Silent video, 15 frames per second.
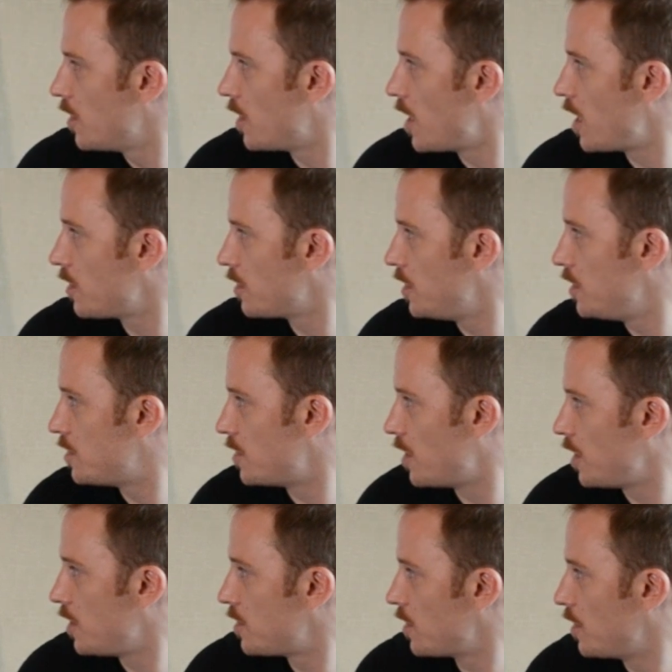That leads
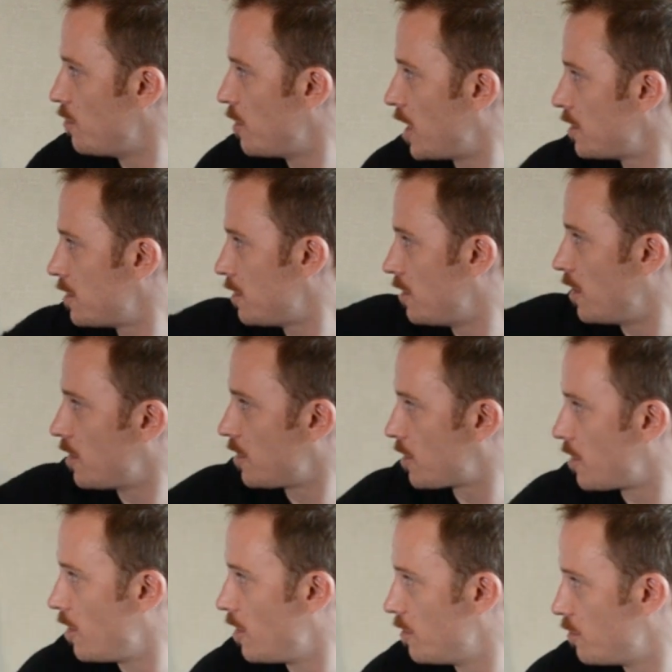nicely back to the other
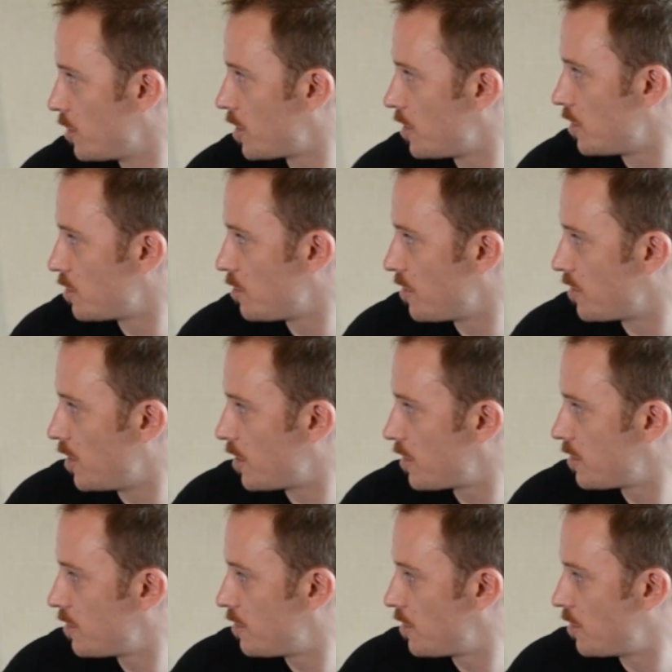column because we've got
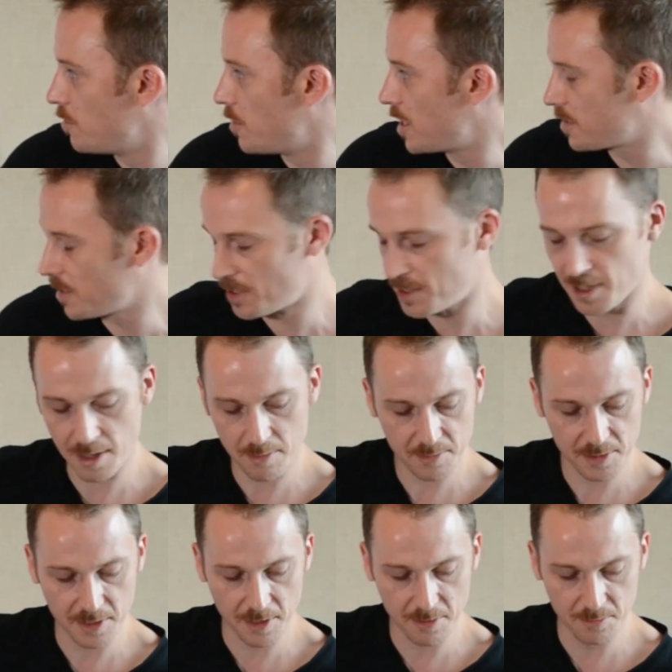chromatic
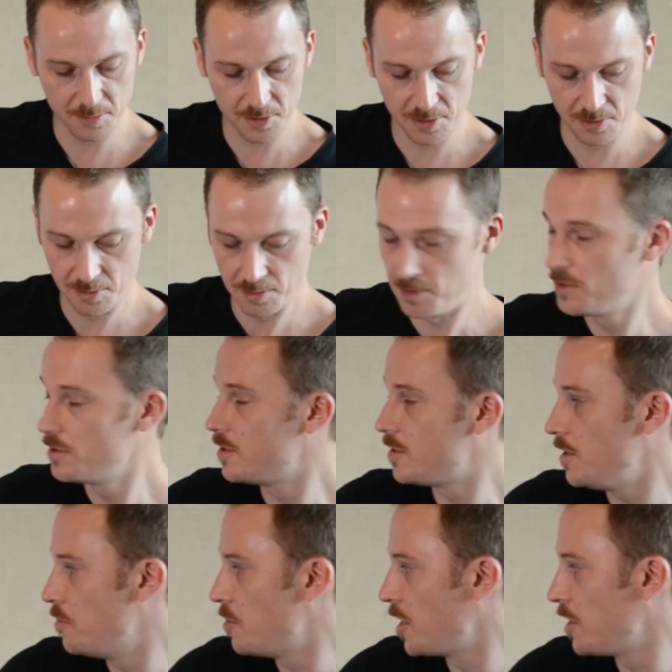step down to
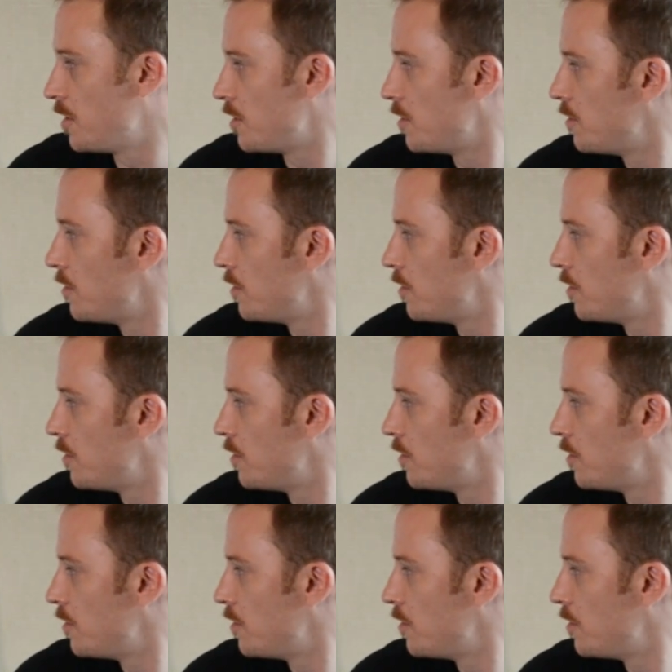D minor.